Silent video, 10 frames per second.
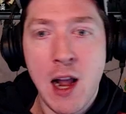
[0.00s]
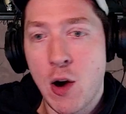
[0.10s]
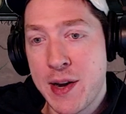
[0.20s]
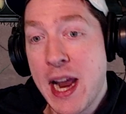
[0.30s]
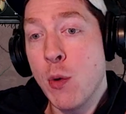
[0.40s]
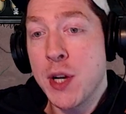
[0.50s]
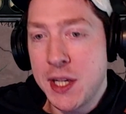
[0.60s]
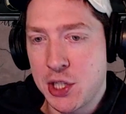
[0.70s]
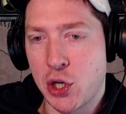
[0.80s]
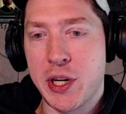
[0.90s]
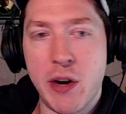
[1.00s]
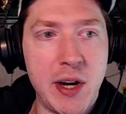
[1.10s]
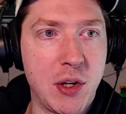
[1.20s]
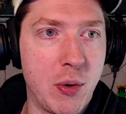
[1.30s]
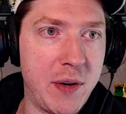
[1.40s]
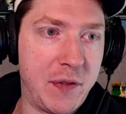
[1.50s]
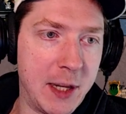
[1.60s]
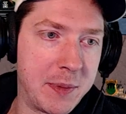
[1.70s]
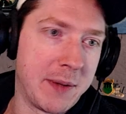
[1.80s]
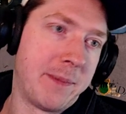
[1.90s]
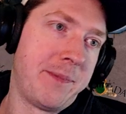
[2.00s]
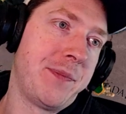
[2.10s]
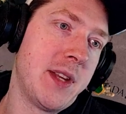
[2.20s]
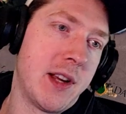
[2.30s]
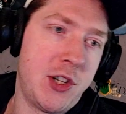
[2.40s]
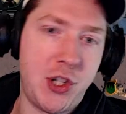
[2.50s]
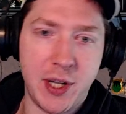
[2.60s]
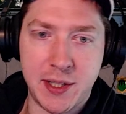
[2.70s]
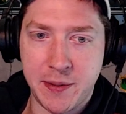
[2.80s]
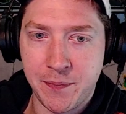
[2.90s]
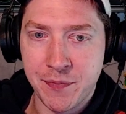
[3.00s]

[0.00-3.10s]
Oh, and now we're getting the Targaryen coin flipped. Ah, shit.